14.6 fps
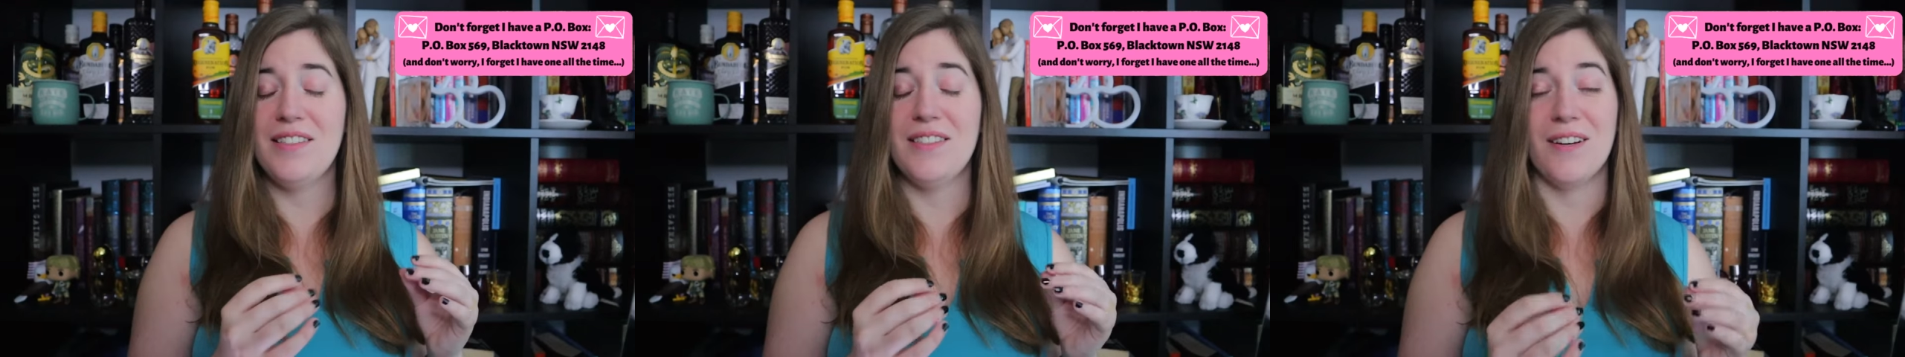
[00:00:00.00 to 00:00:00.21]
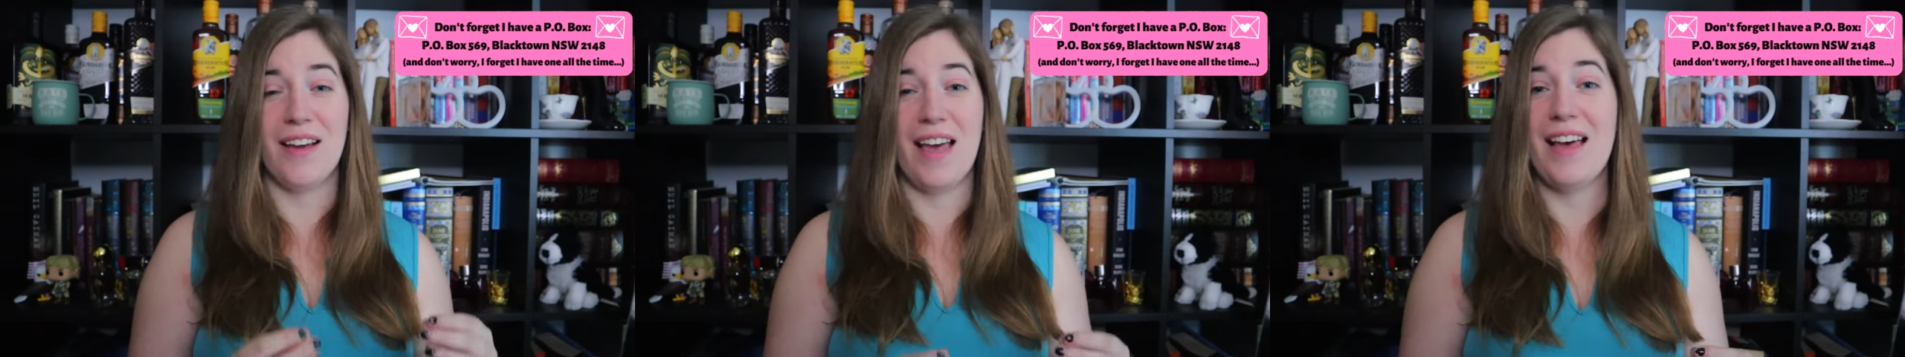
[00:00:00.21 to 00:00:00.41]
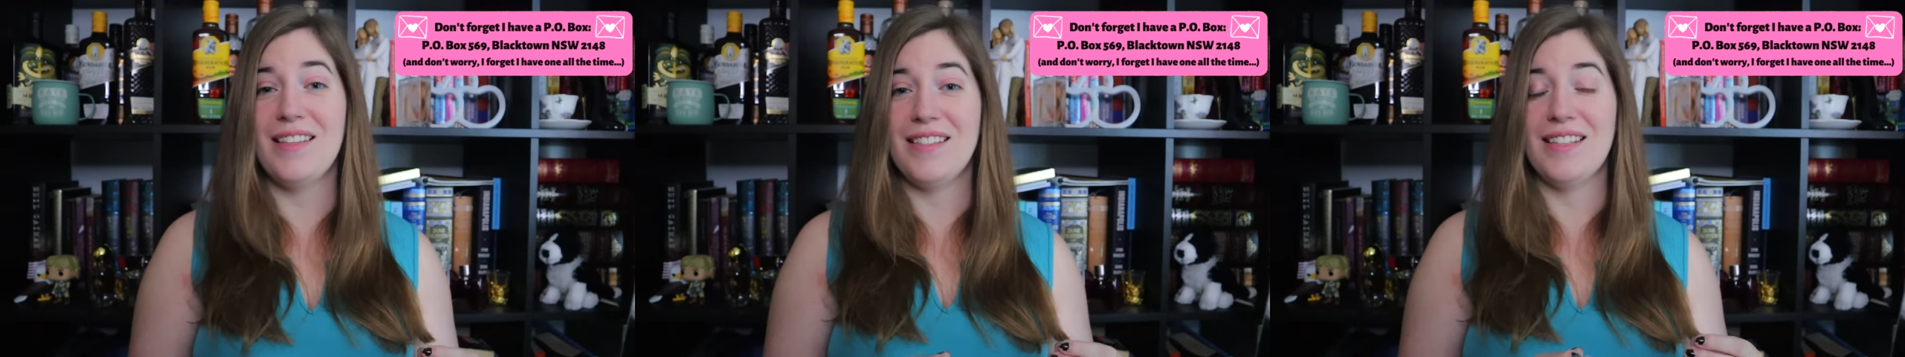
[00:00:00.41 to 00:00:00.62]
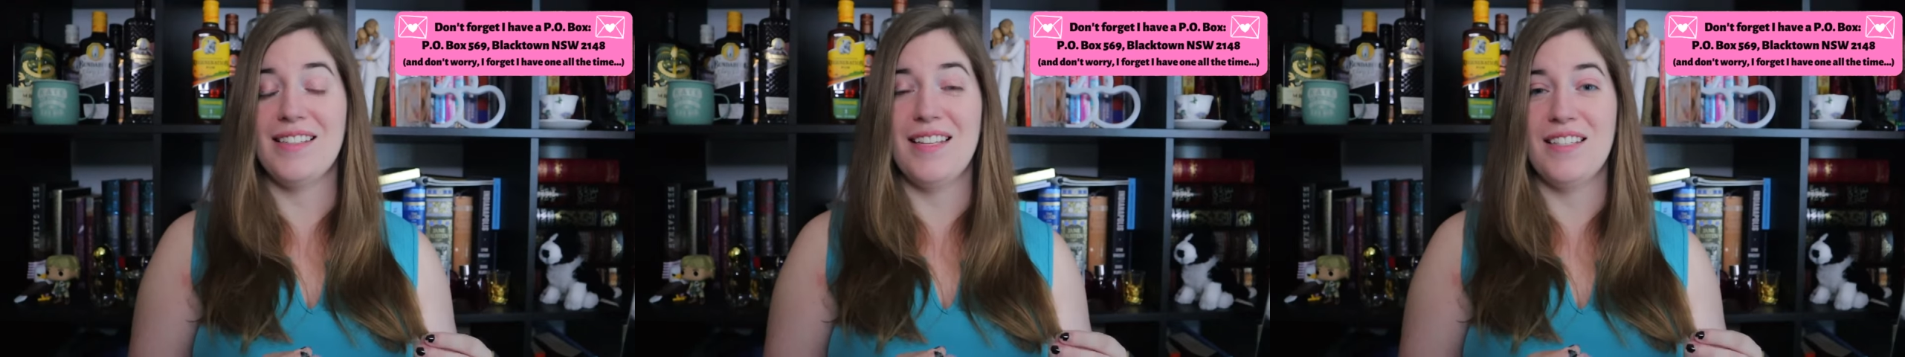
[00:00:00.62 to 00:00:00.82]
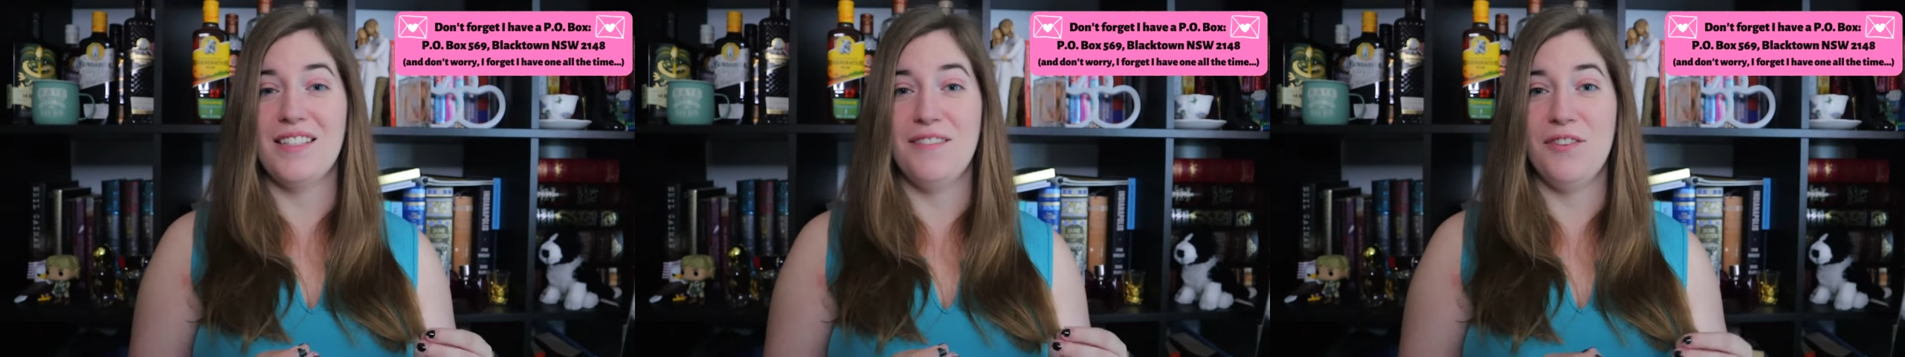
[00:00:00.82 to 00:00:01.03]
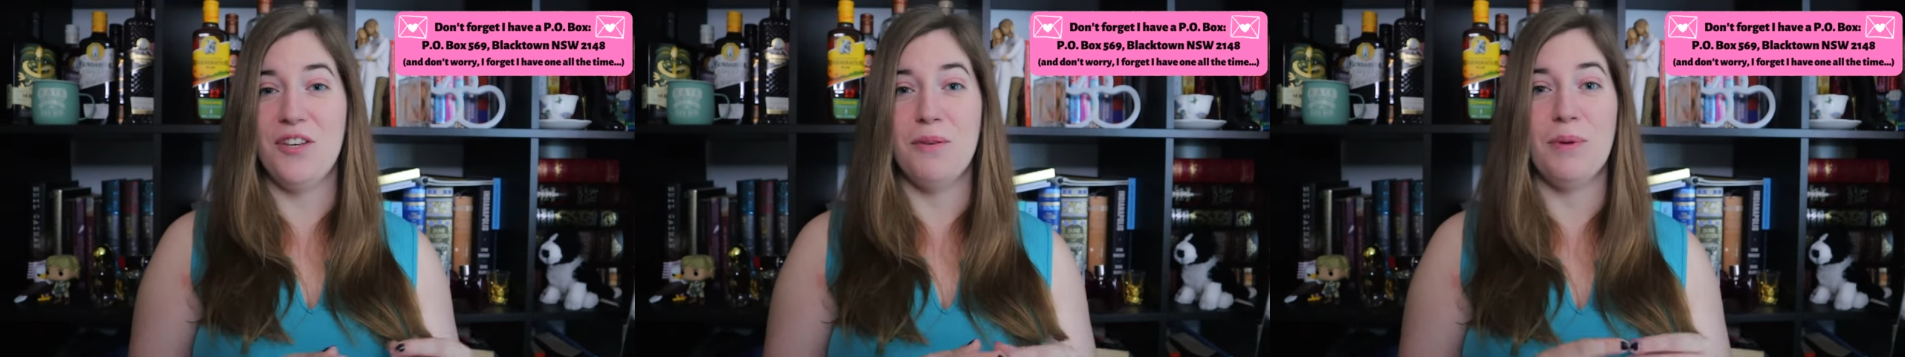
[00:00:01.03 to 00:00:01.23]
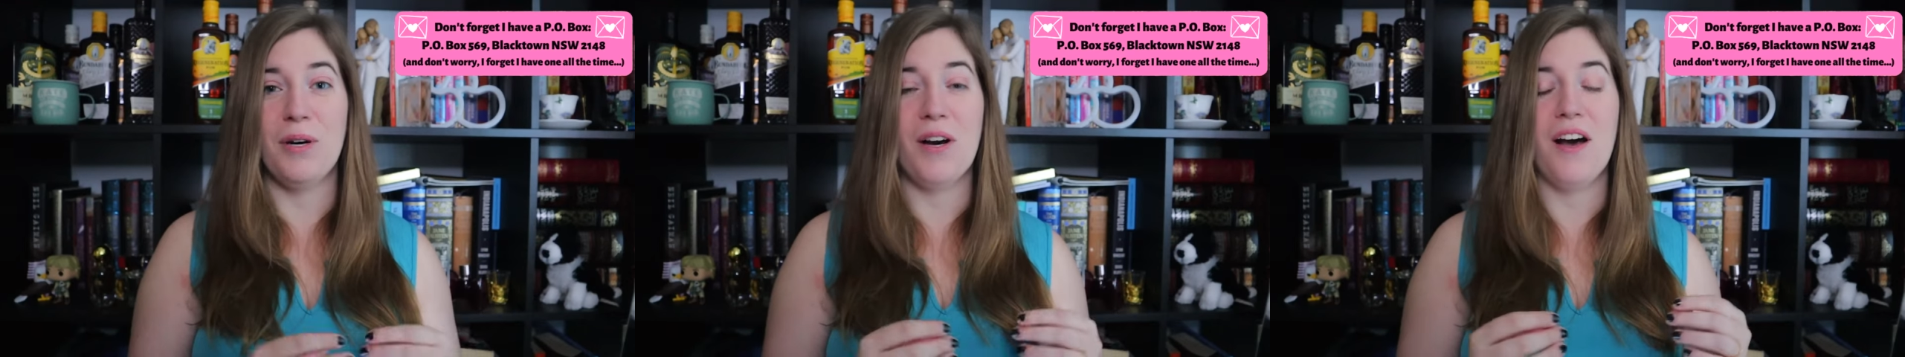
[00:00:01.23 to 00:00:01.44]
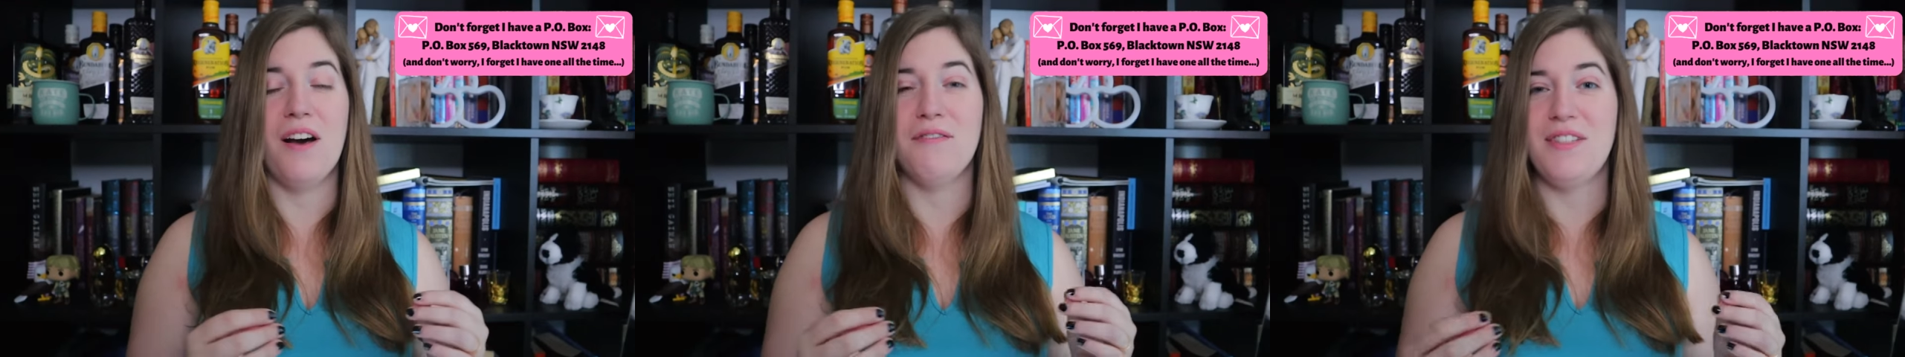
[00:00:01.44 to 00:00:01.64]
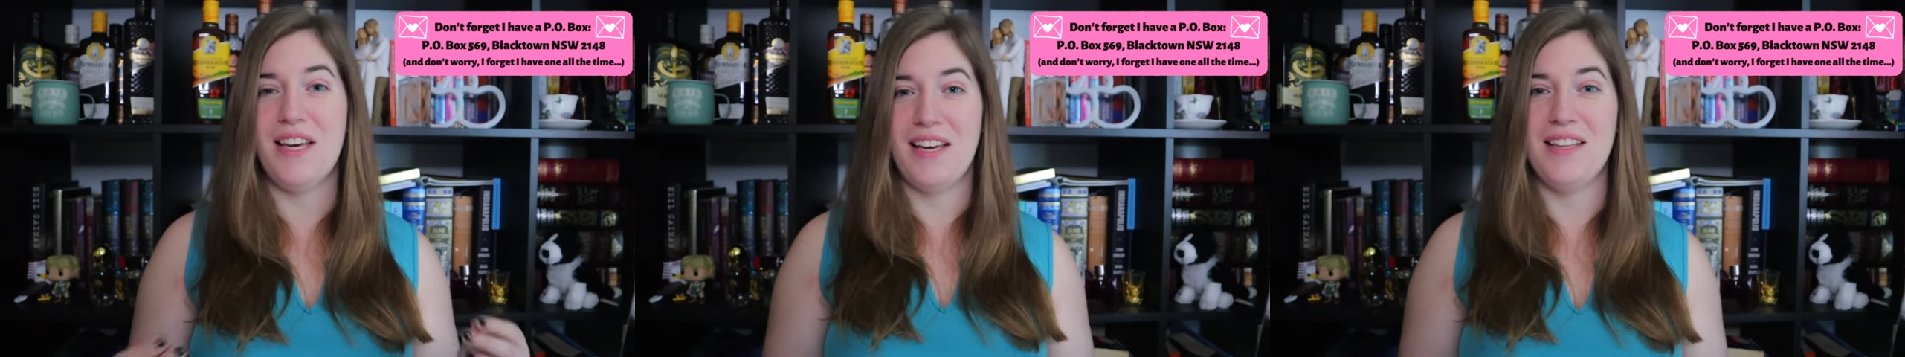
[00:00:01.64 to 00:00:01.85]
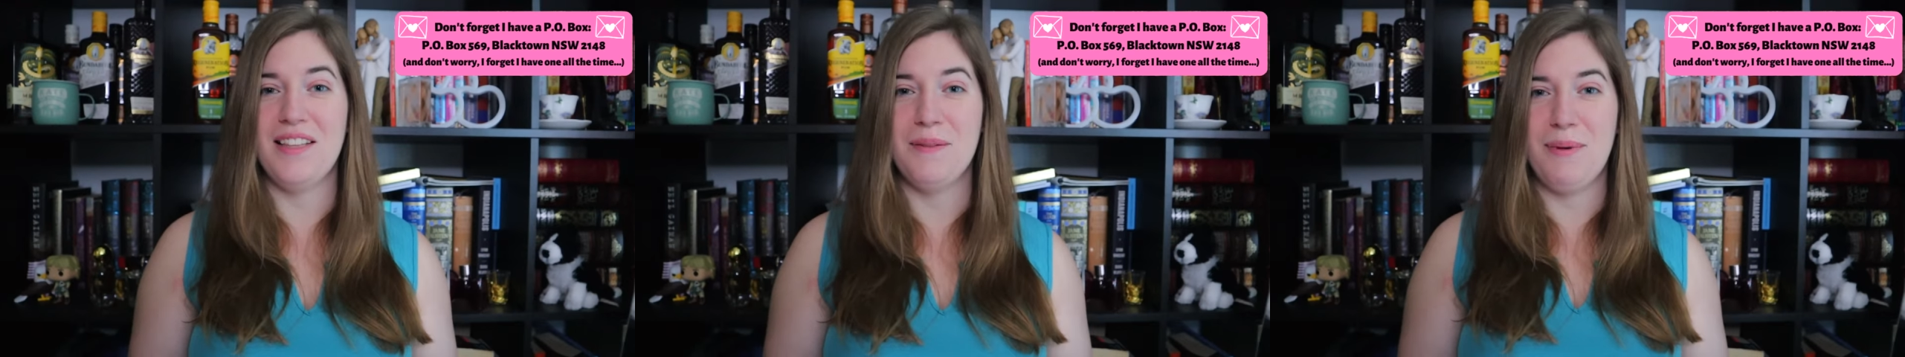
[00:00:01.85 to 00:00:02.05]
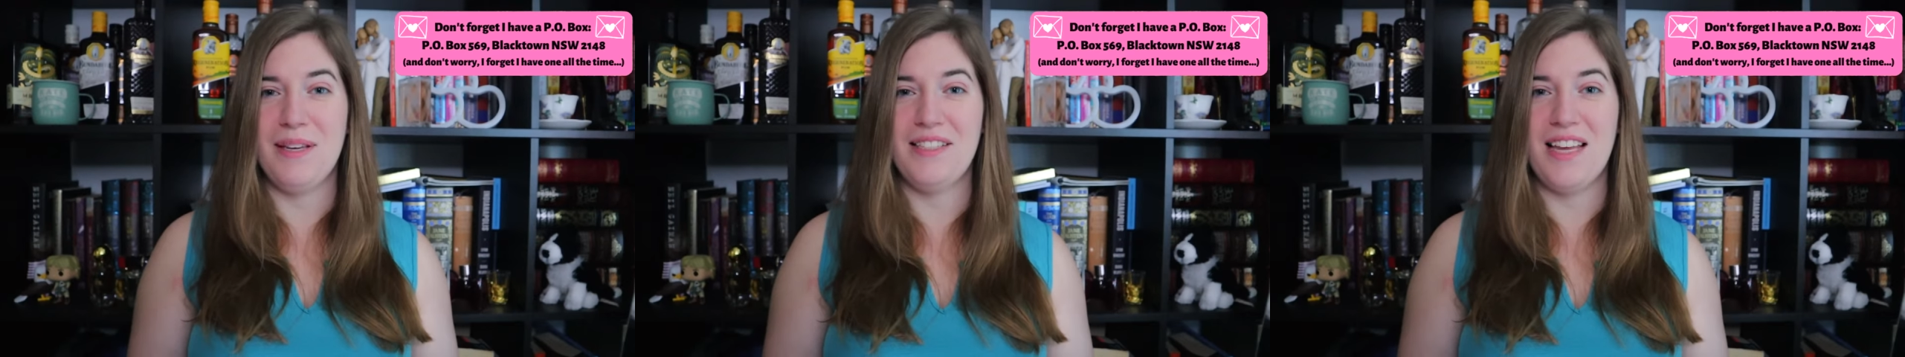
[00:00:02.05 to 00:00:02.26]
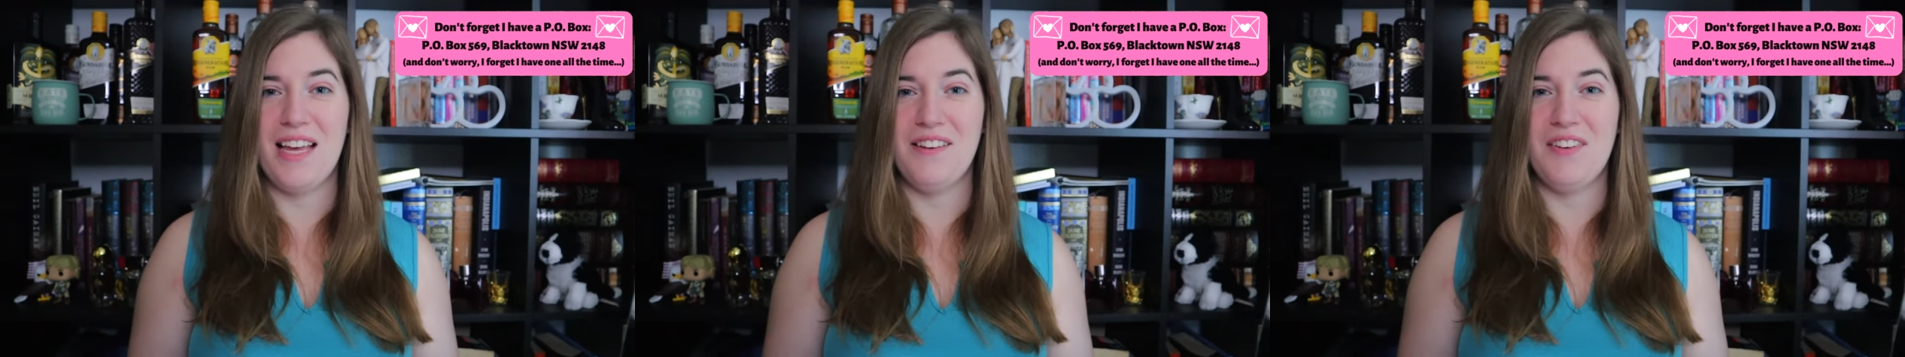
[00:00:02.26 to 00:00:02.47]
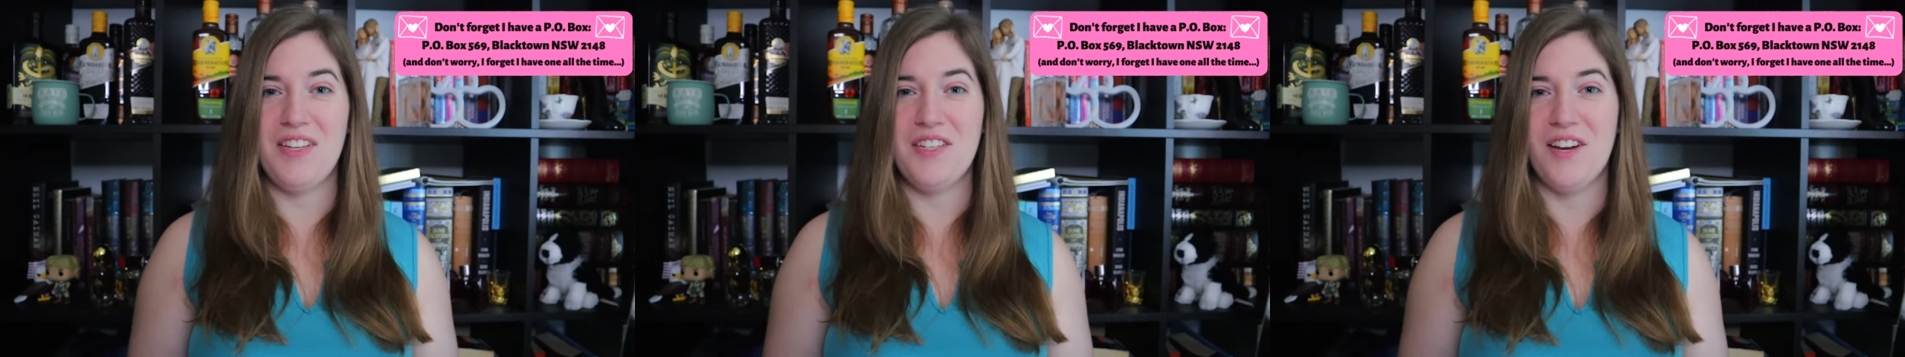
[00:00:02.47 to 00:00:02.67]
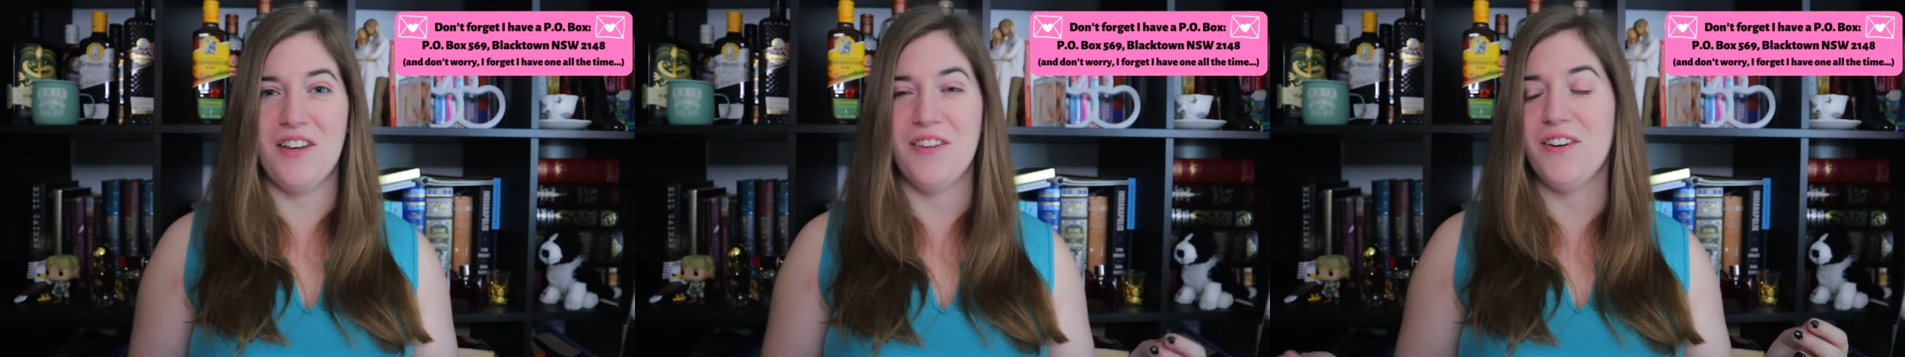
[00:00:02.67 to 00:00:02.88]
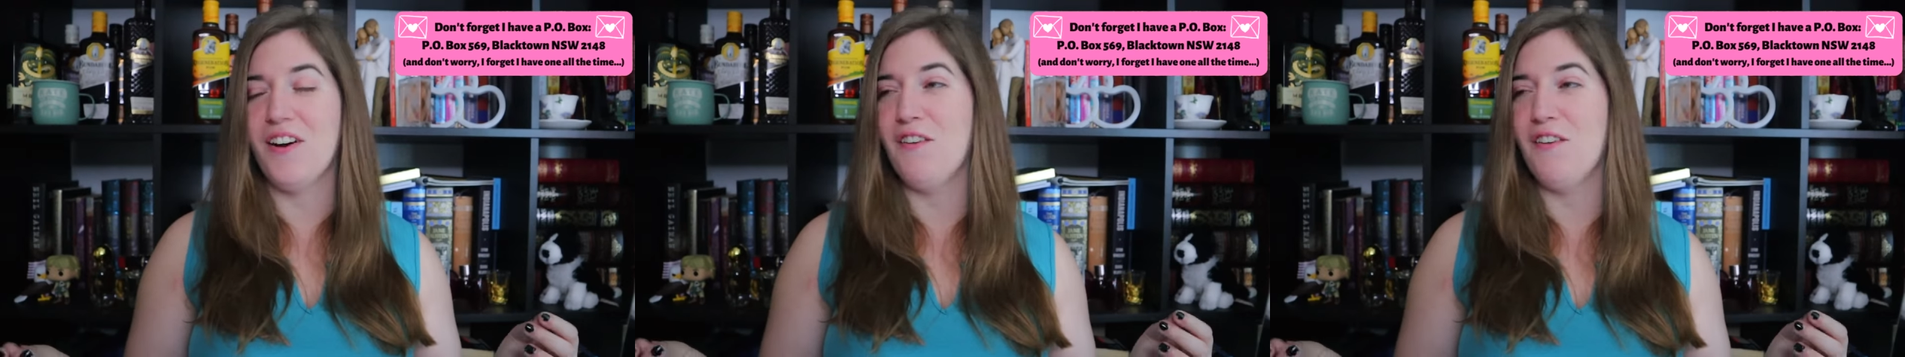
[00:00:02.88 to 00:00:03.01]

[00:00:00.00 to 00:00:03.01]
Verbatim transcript: sarcastic sense of humor, of taking the piss out of each other,